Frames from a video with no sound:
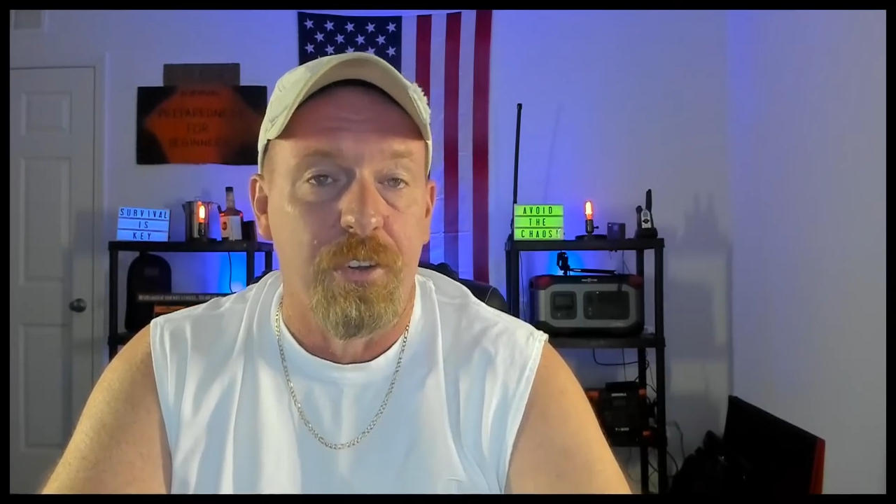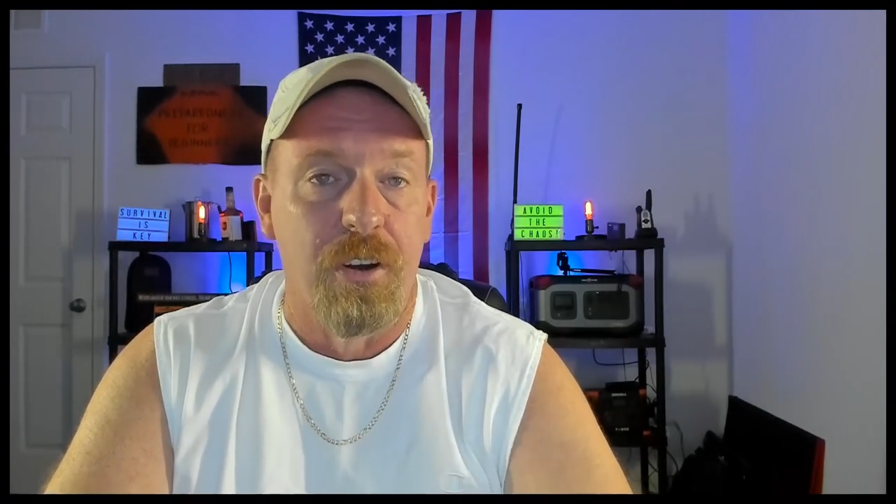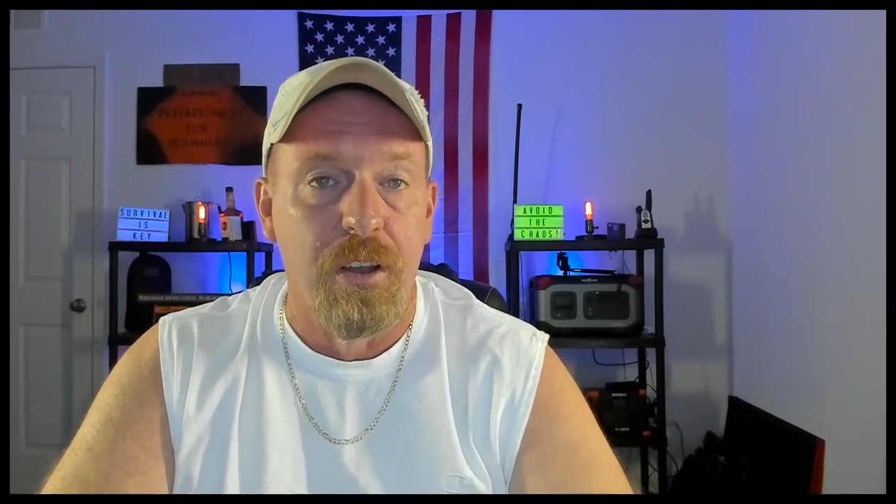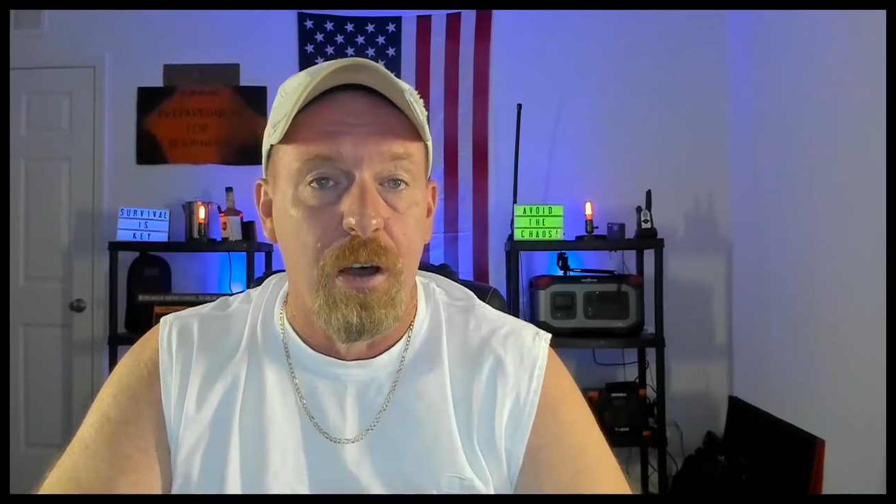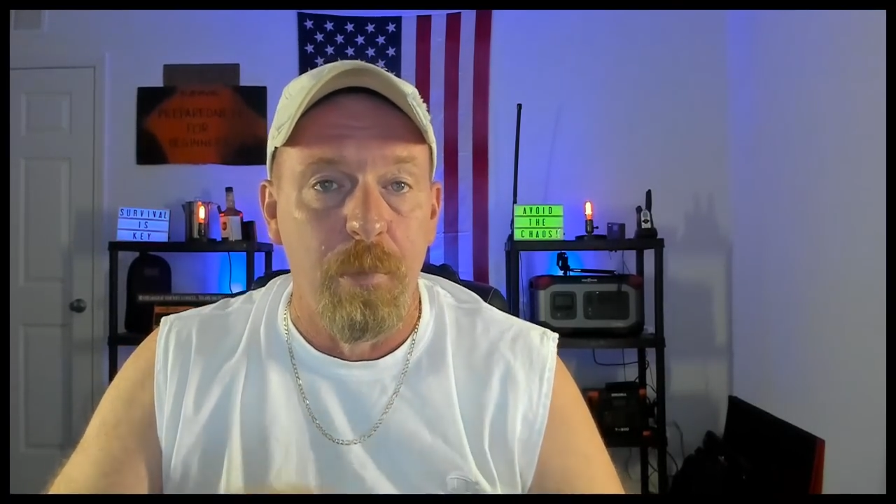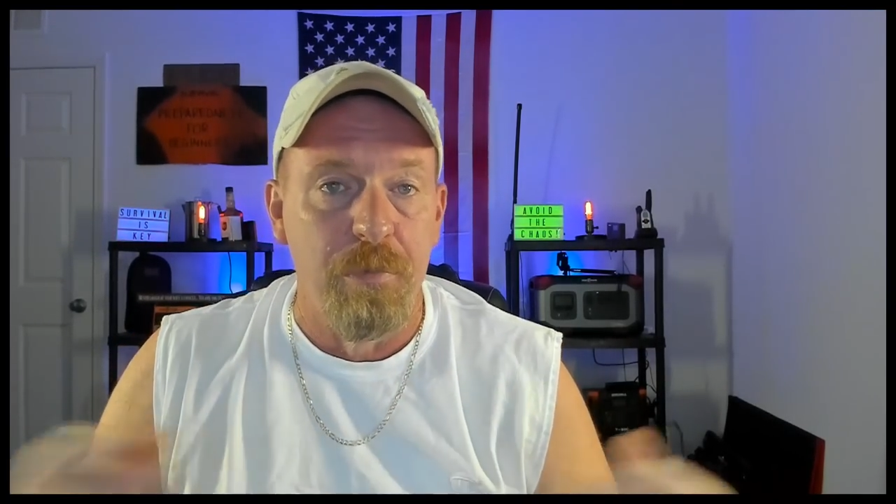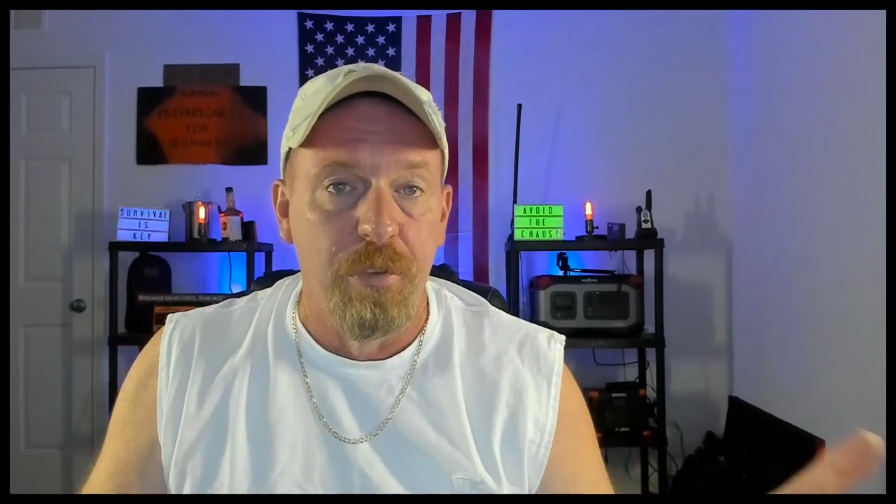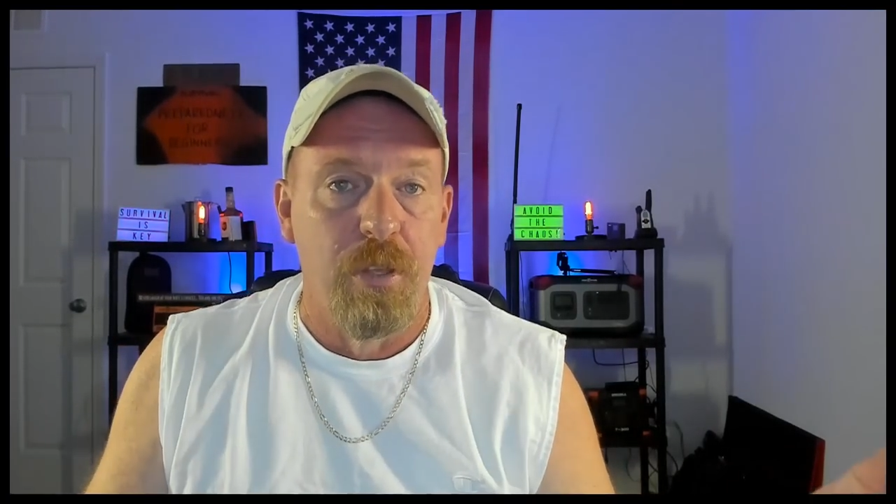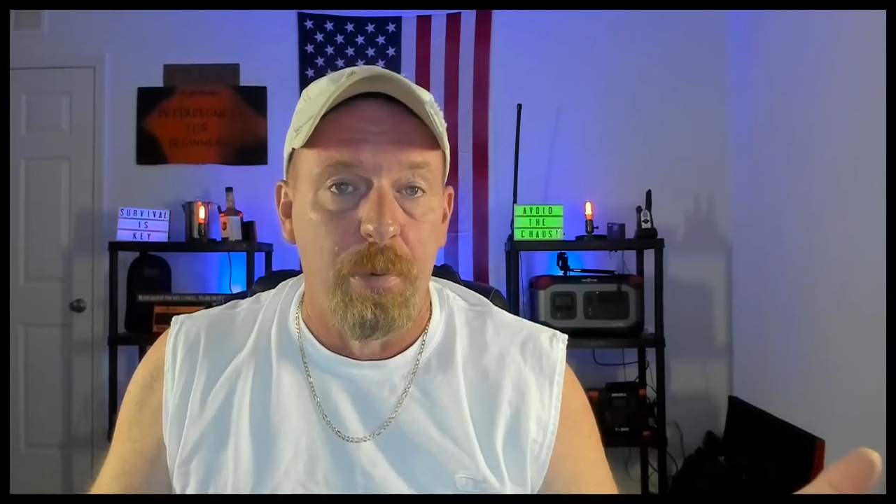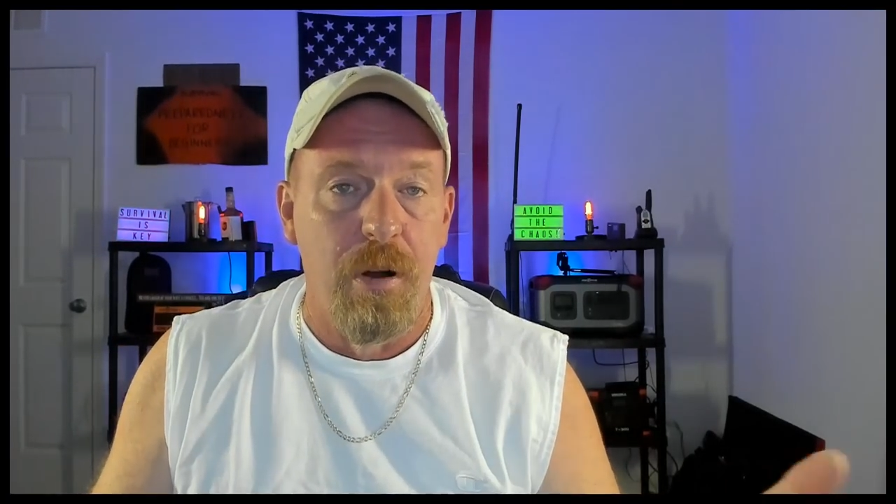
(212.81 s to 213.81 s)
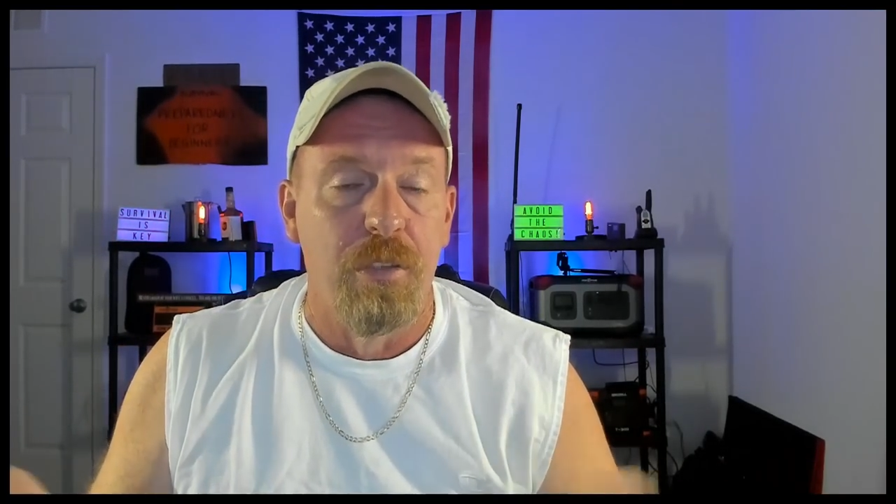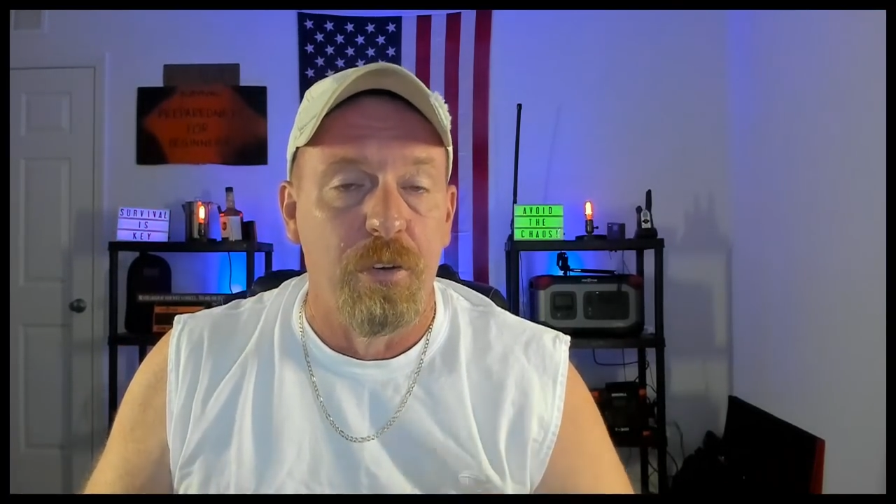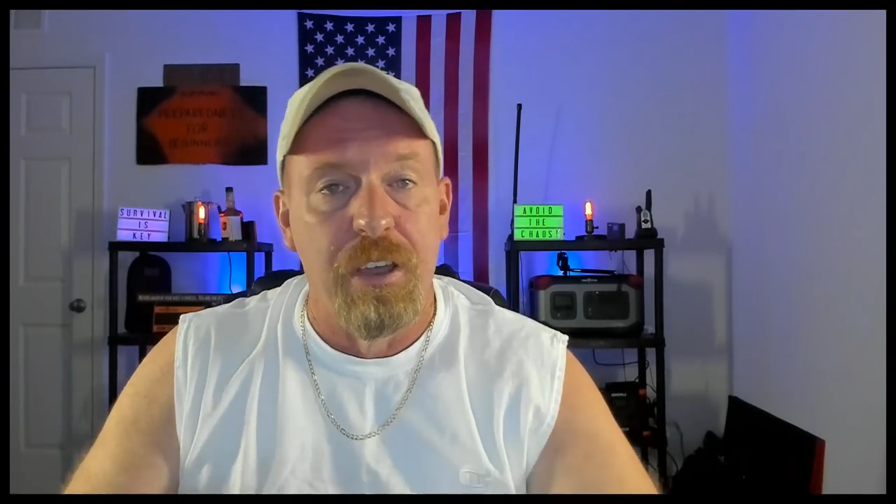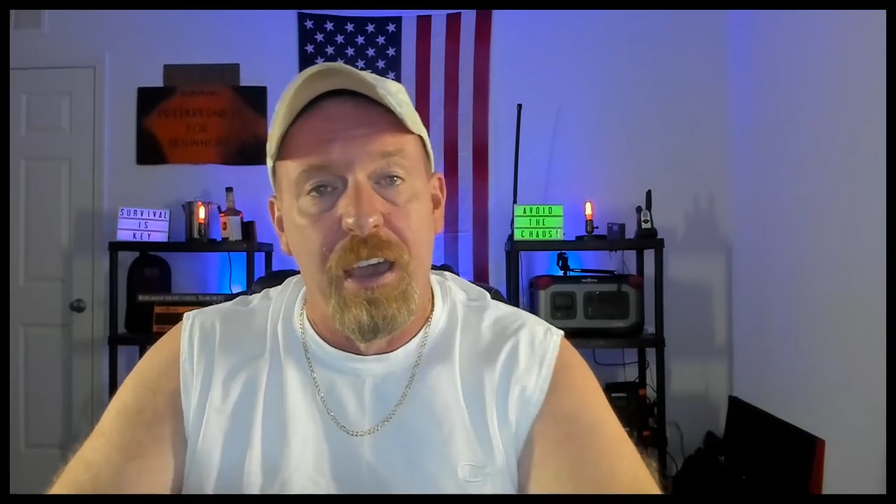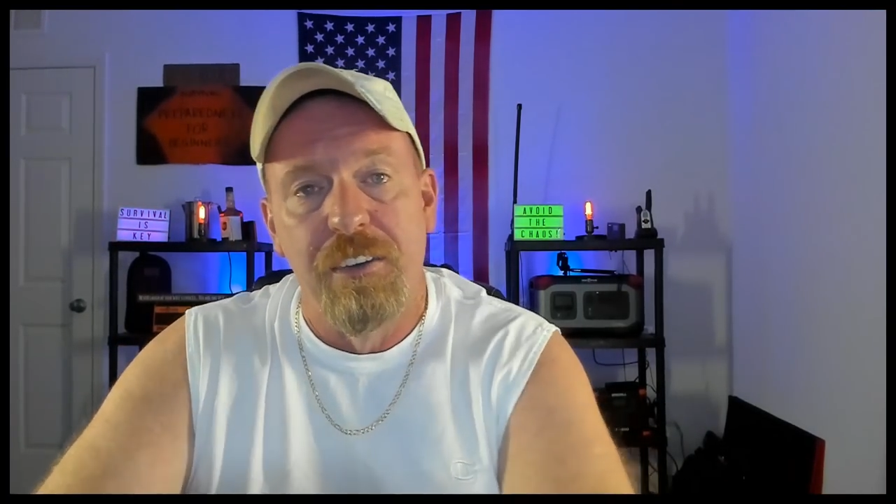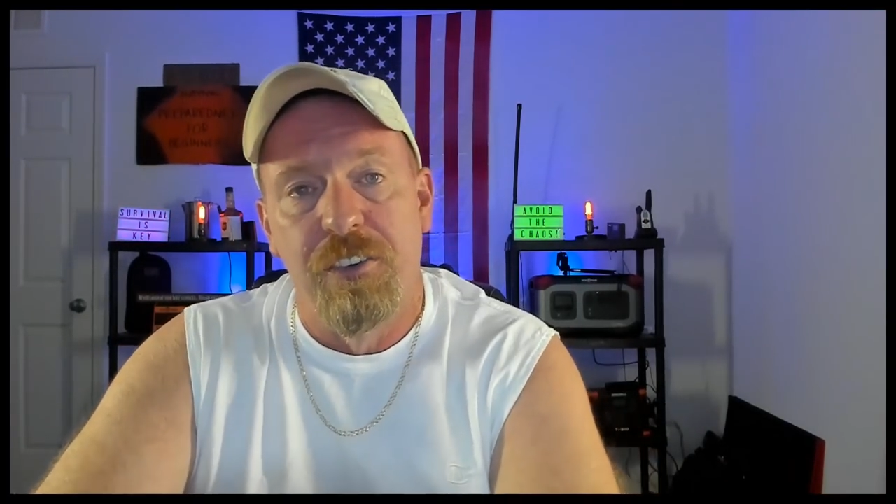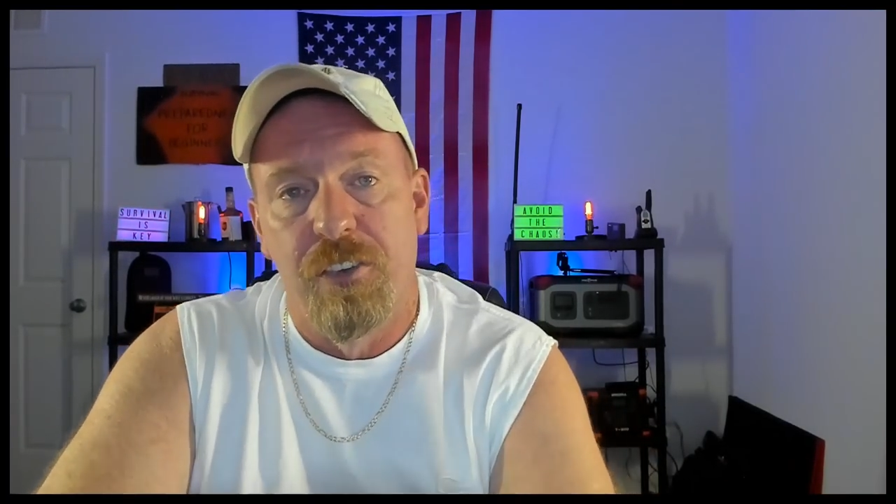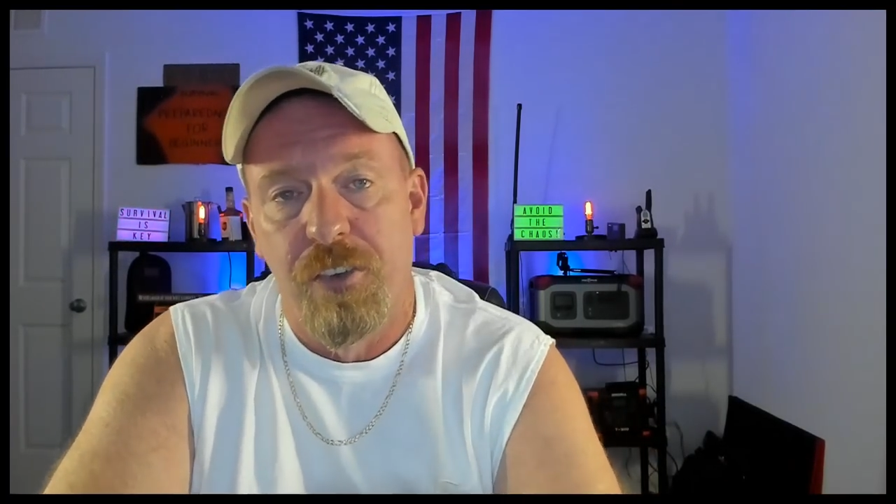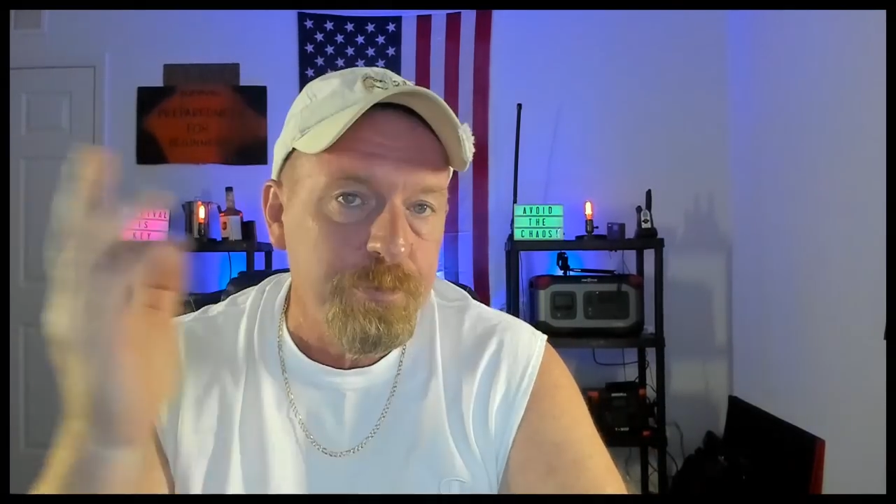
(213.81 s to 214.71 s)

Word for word: going to come and fill up all their cages.